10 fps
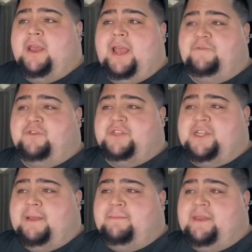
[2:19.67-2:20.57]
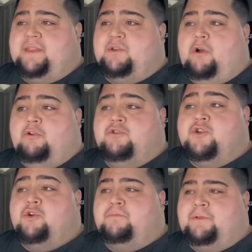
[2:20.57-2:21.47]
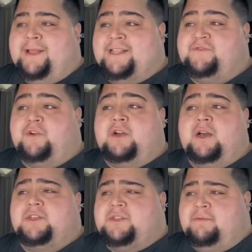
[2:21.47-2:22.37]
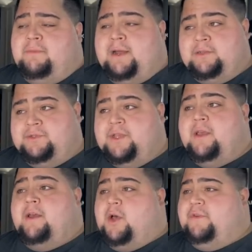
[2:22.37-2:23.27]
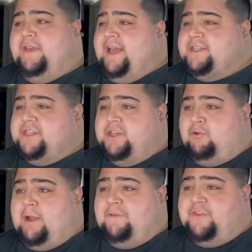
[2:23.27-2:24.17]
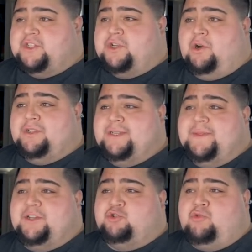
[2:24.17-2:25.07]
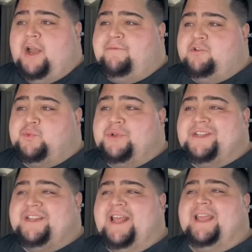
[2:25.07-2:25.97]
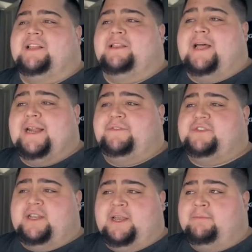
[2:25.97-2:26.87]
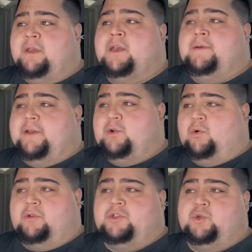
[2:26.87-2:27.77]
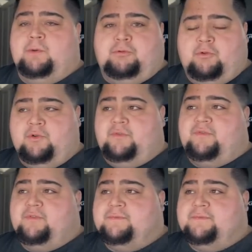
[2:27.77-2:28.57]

and for the time being, there are no plans for custom models of Xe graphics cards, and that drivers would need a lot of time in order to approve.